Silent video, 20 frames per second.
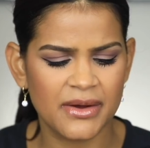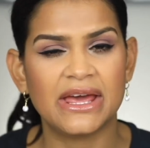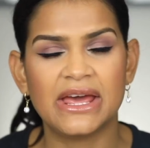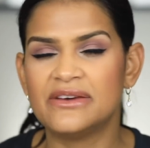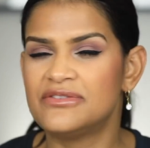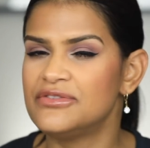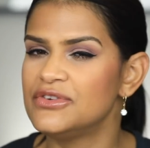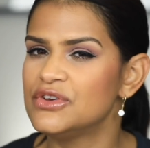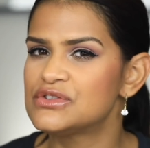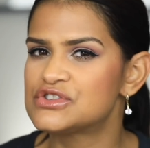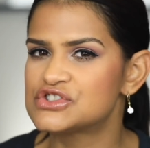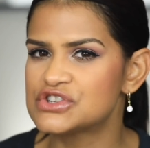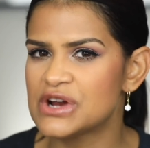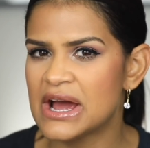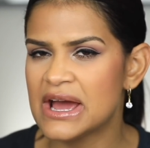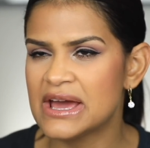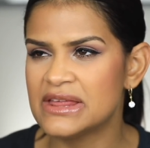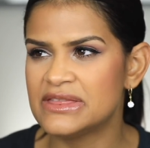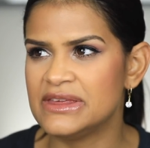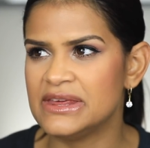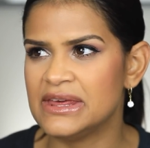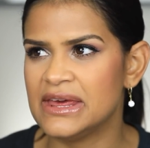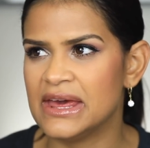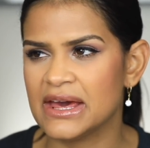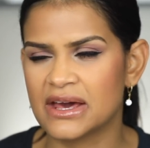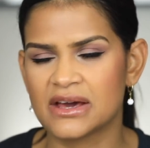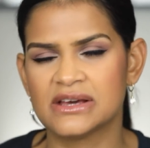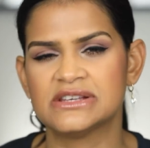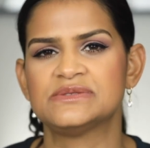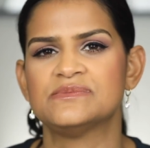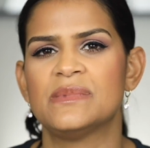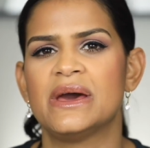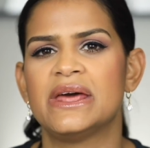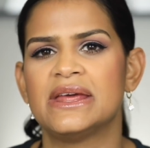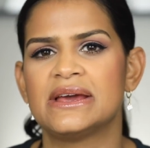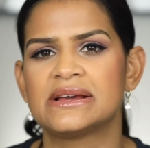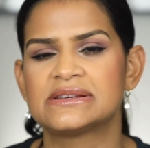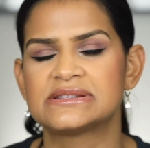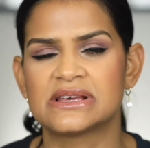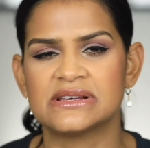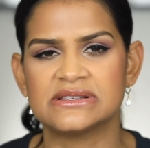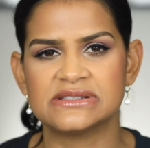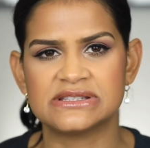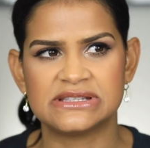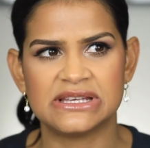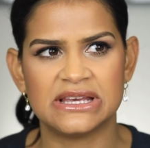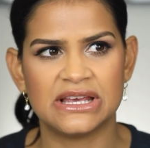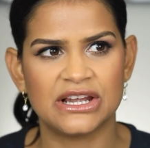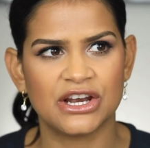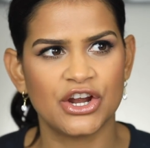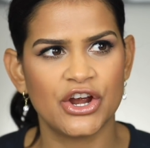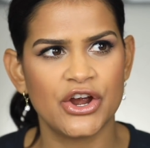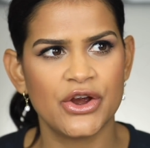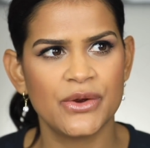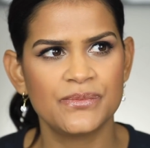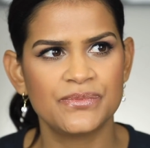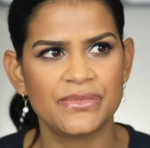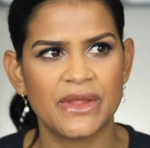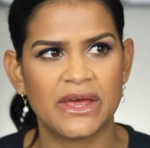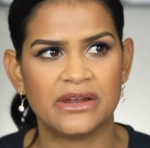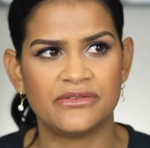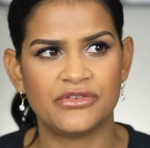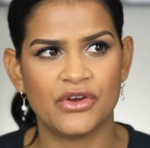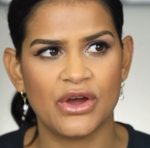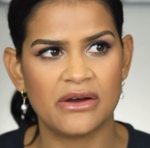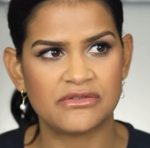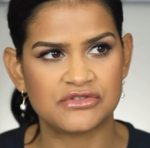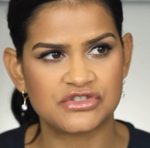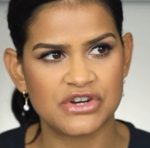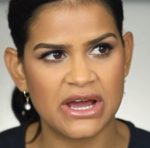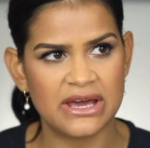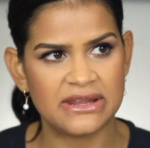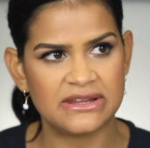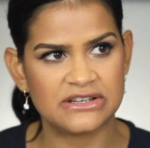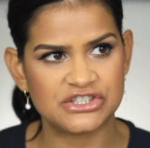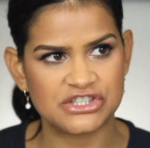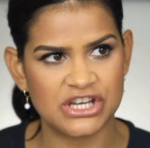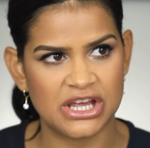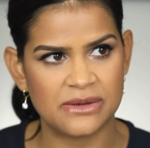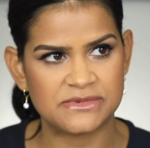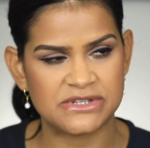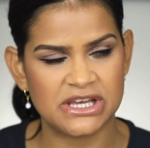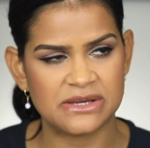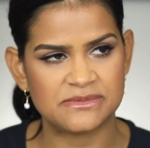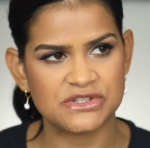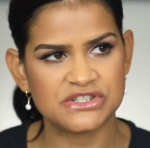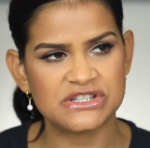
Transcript: if you try the IT Cosmetics concealer and if you have tried the Shape Tape,